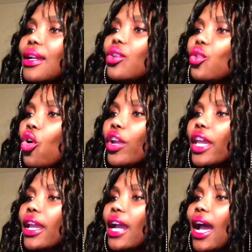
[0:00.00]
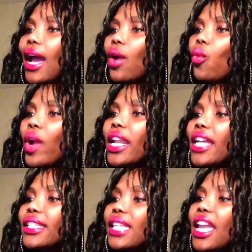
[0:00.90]
Okay. I mean,
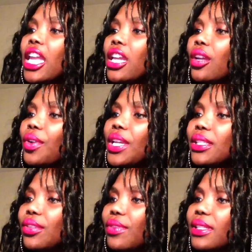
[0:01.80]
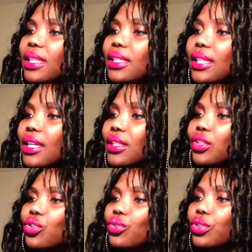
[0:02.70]
increase the resistance,
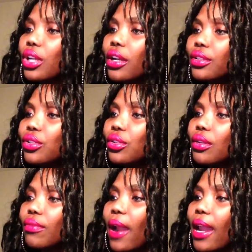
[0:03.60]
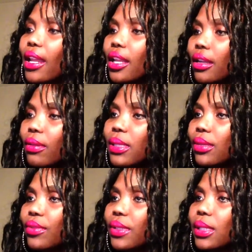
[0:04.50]
2 turns to the right, increase the
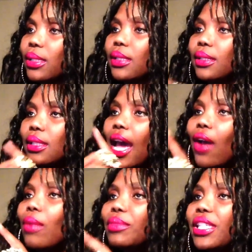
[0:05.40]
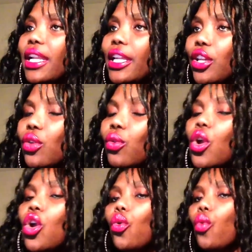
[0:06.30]
resistance. Now I'm telling you,
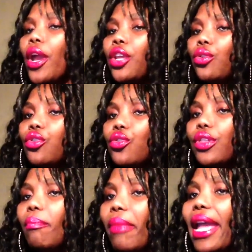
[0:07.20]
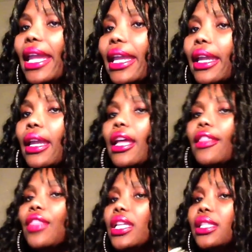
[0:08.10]
when you do the bike,
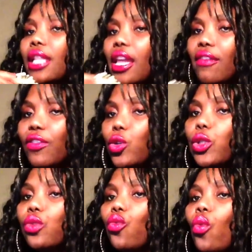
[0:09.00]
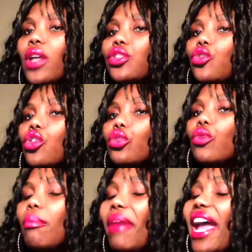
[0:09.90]
there's levels. Once you go to
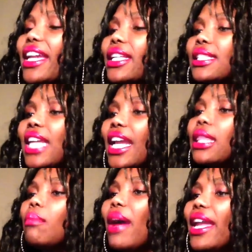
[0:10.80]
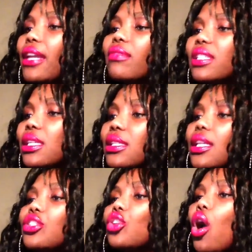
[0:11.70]
the bike, take the bike
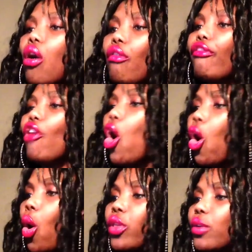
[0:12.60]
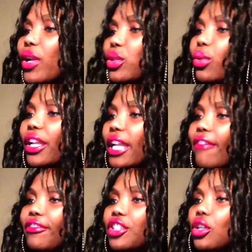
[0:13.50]
resistance off, all the way to the
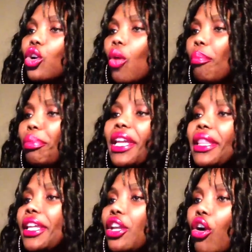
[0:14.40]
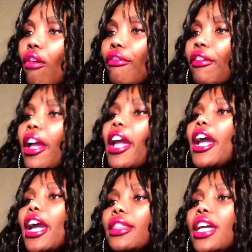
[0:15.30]
left, completely off.
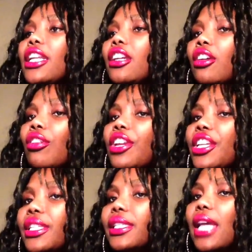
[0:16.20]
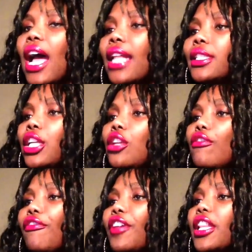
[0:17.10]
And then increase until you
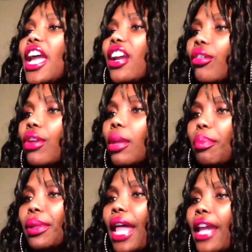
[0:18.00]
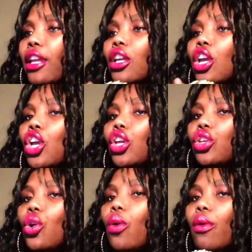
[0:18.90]
feel a grip. Like
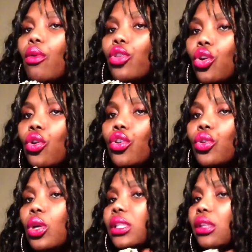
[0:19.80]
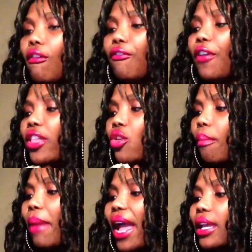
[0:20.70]
you yourself and your
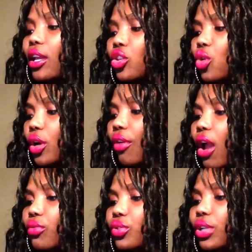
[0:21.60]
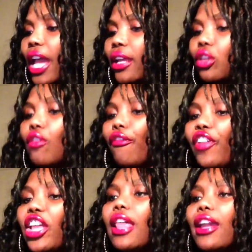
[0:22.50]
bike and your ground. Like you
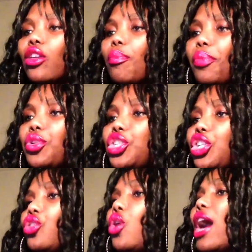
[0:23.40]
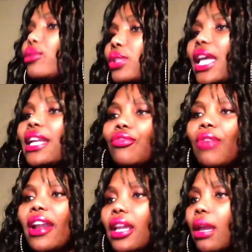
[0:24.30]
feel like you're pushing. You're outside
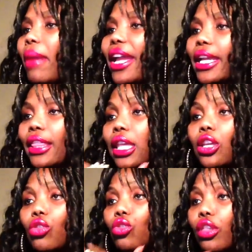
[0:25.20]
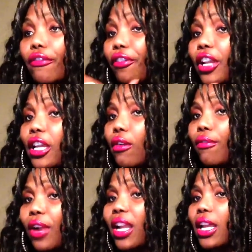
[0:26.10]
riding a bike. I think you know the feeling
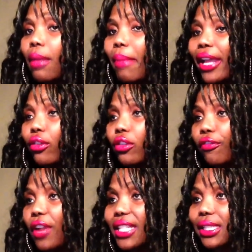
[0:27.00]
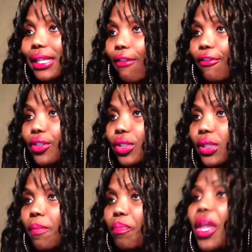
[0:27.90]
of riding a bike on a flat surface.
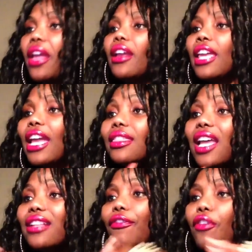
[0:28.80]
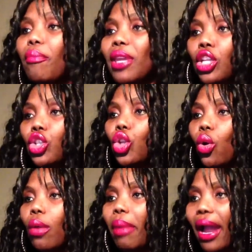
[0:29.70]
Get that from
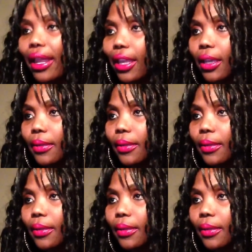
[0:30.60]
indoor bike.